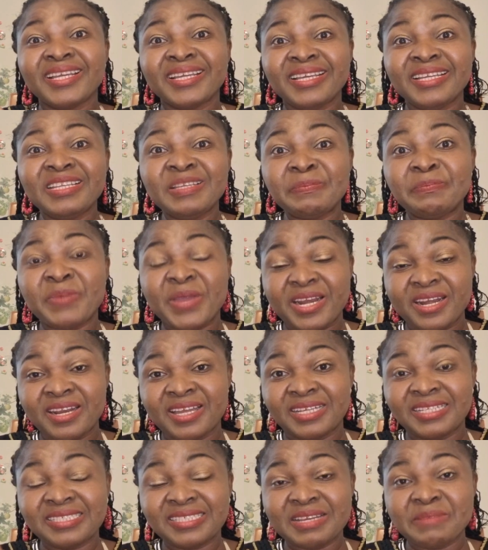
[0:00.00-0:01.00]
a
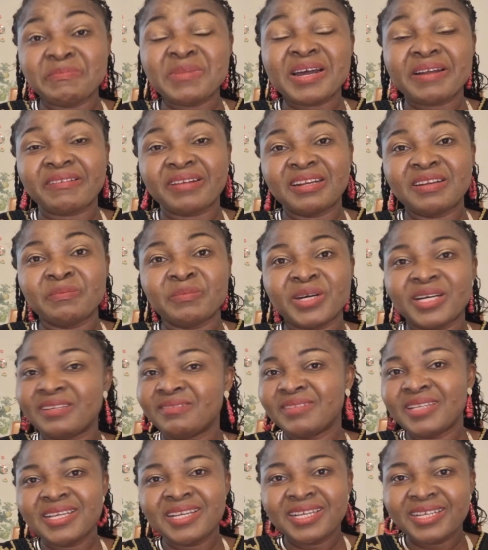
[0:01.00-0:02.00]
dependent, a married
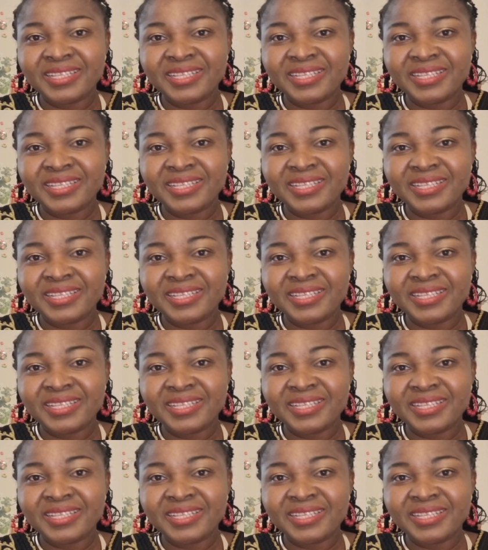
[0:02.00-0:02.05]
man.